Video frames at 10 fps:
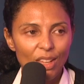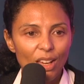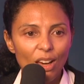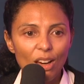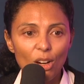
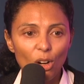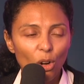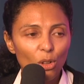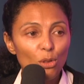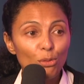
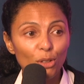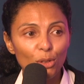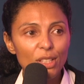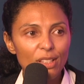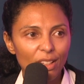On the
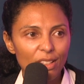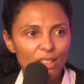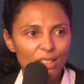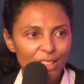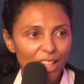very
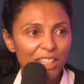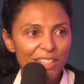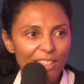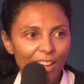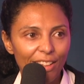techie
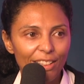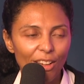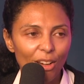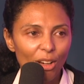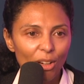side,
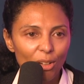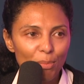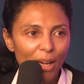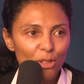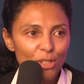
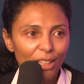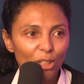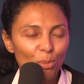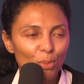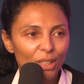biotech
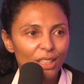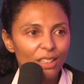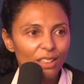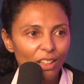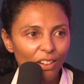company
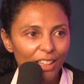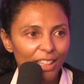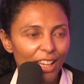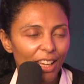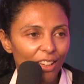in the
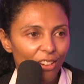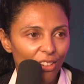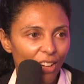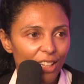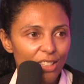RNA
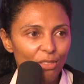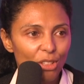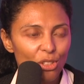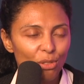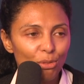
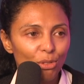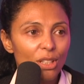activation field.